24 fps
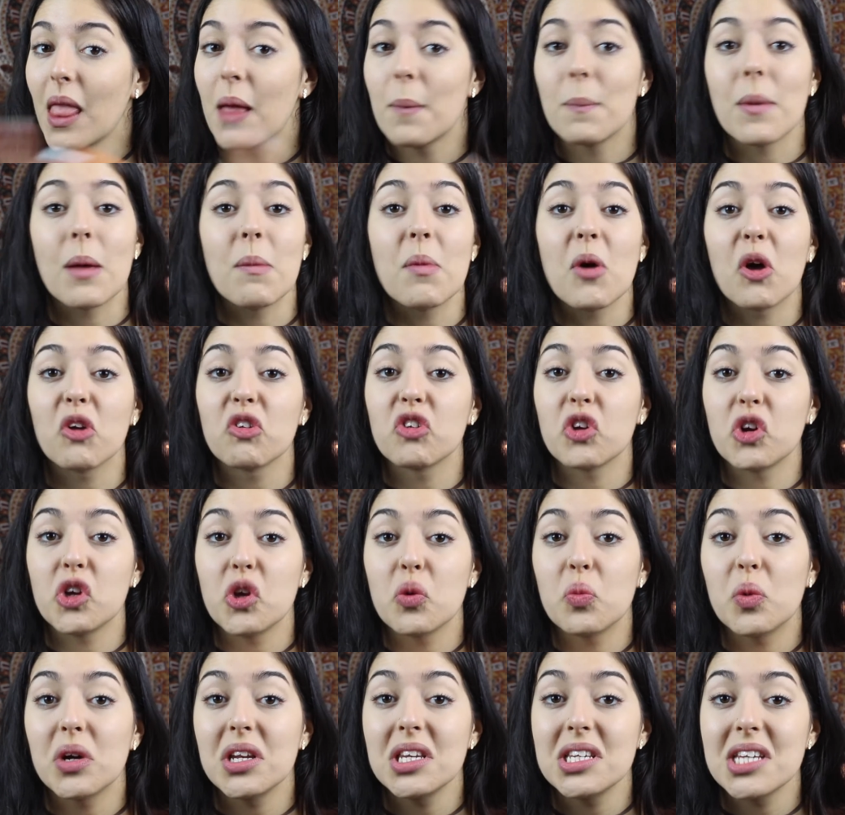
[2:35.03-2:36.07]
Maybe I'll show
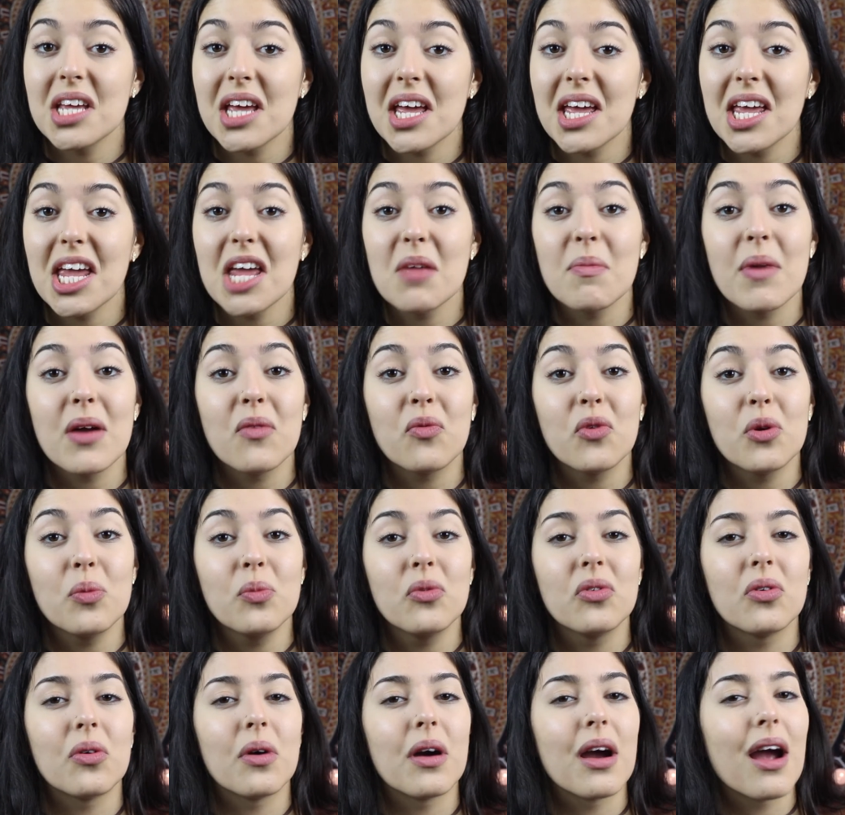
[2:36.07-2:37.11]
you one day in my room
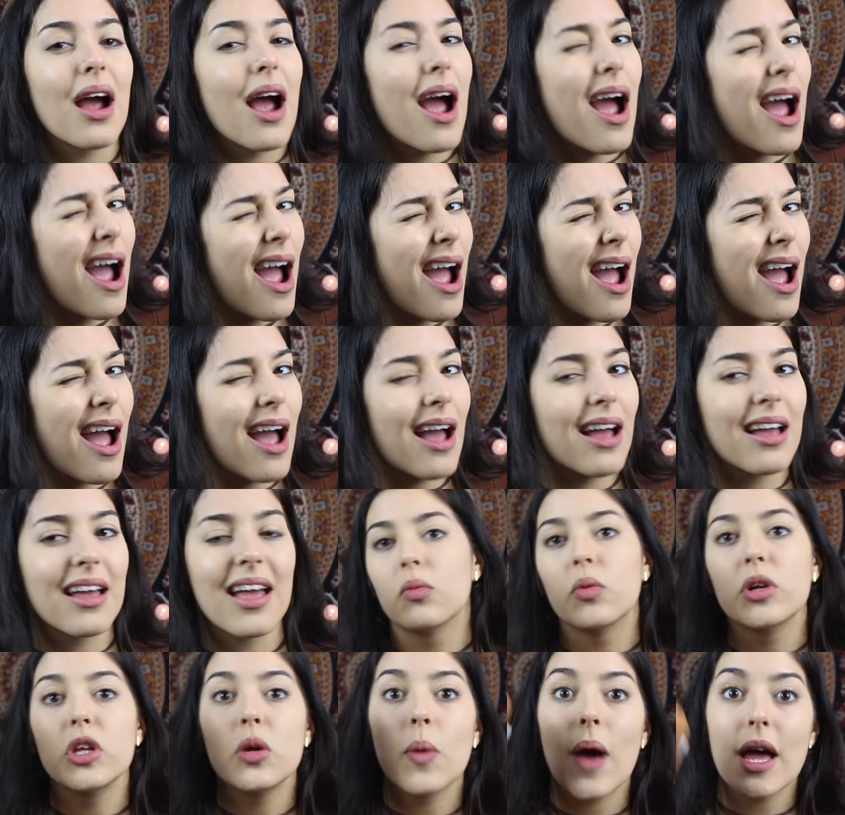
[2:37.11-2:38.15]
tour.
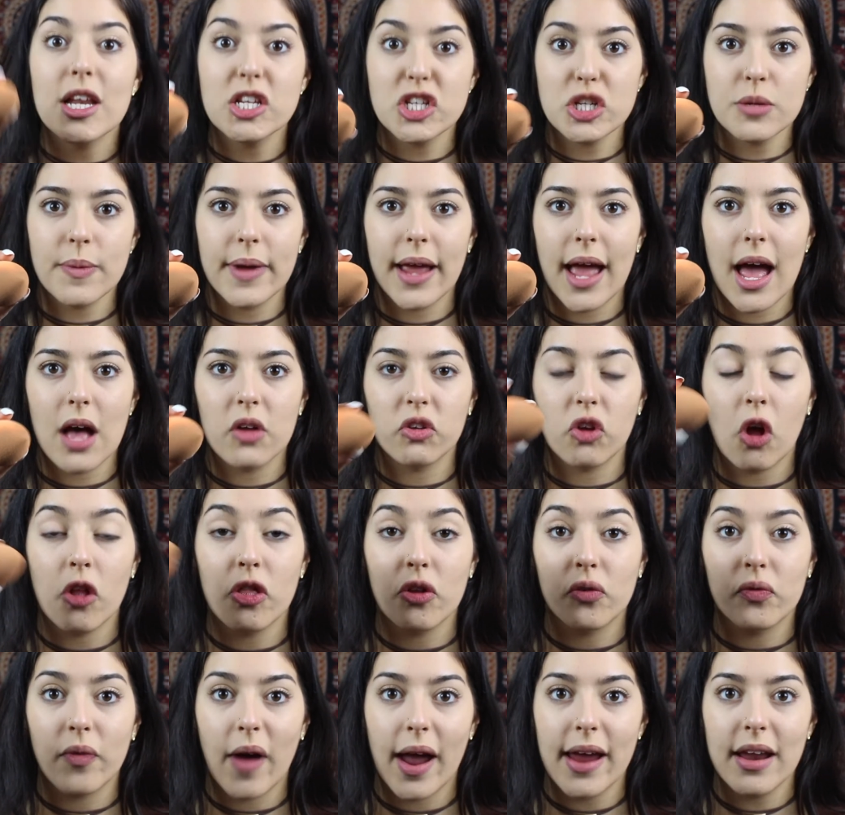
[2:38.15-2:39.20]
When you enter my house on
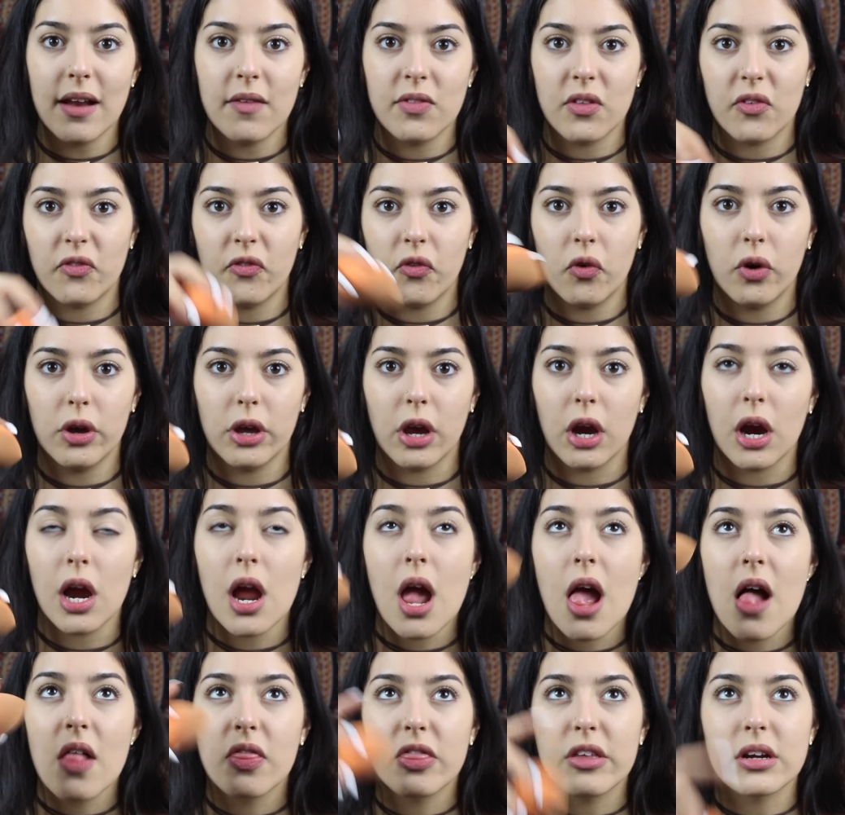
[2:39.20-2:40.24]
the right of the foyer,
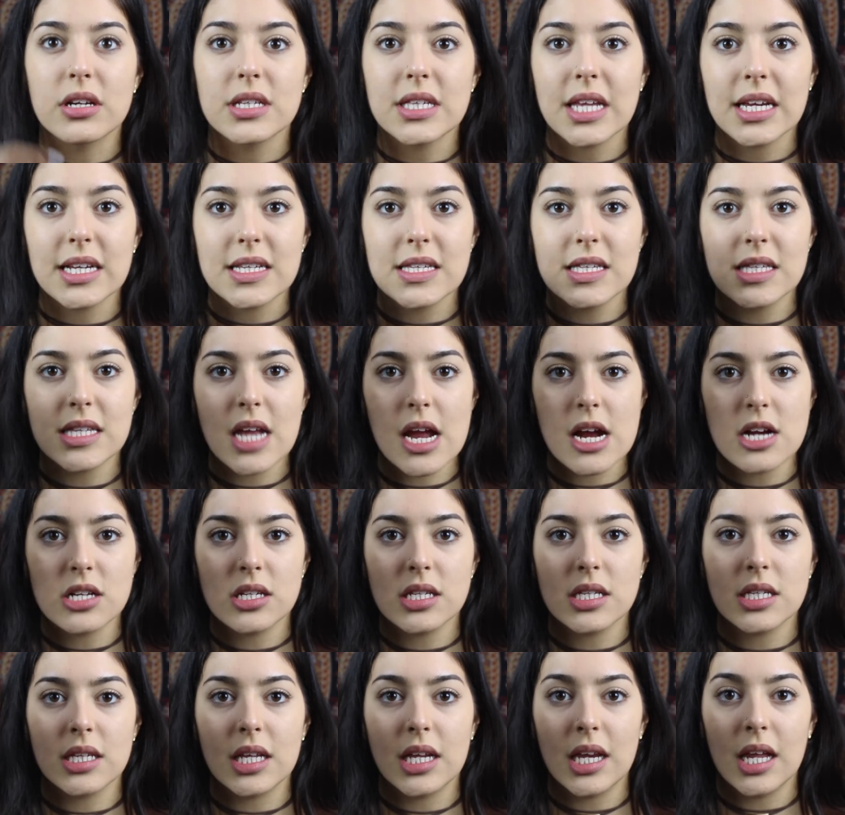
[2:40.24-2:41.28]
there's like
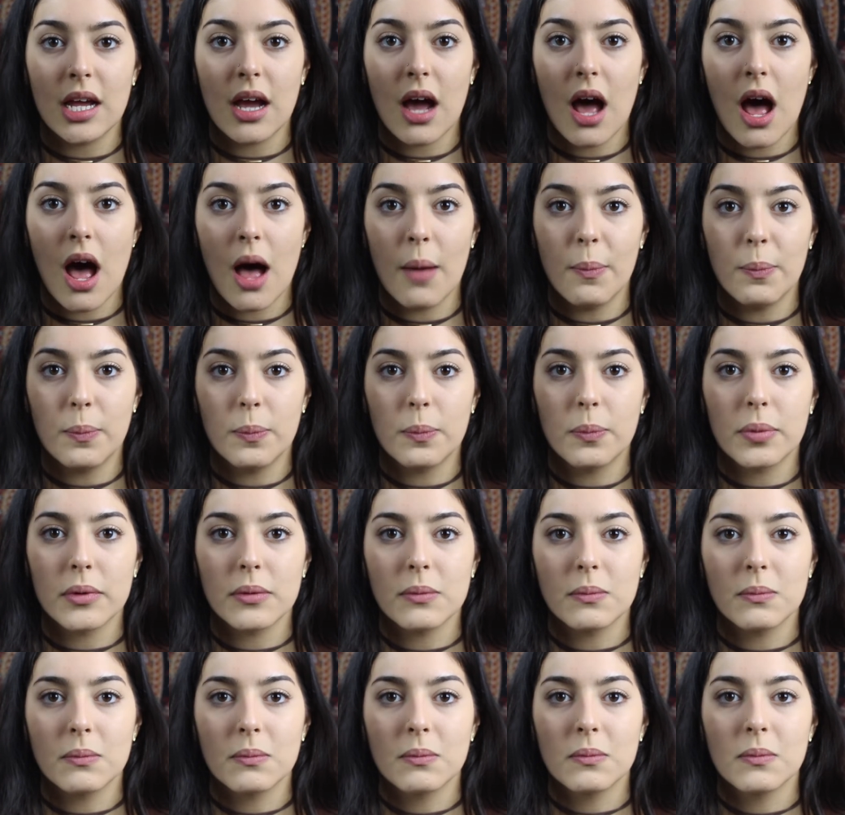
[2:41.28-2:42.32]
stairs leading
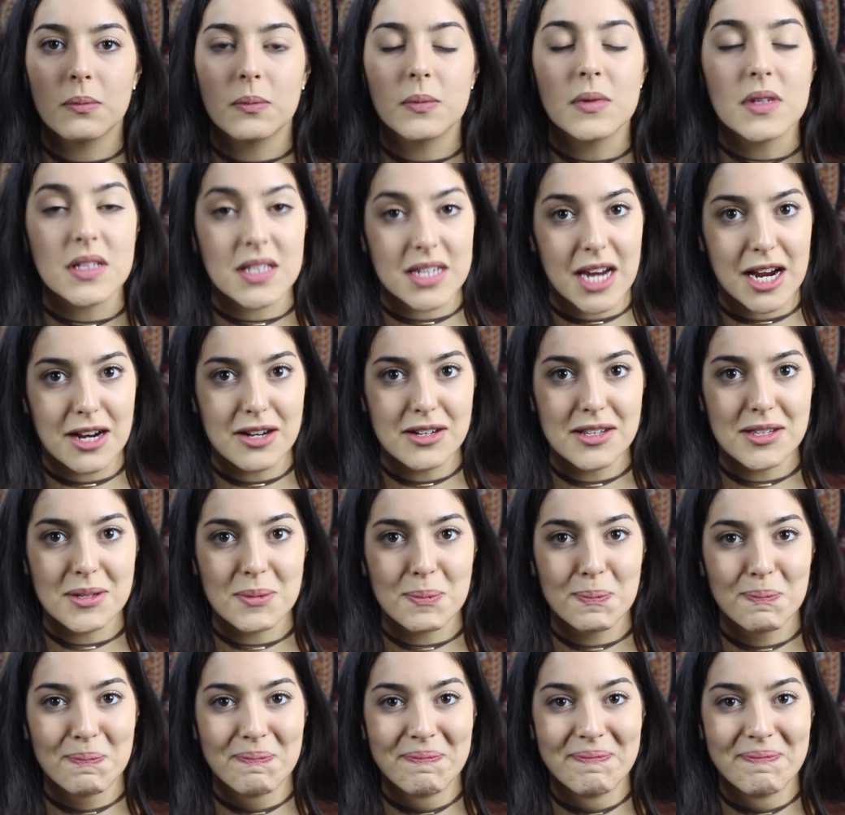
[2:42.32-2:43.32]
upstairs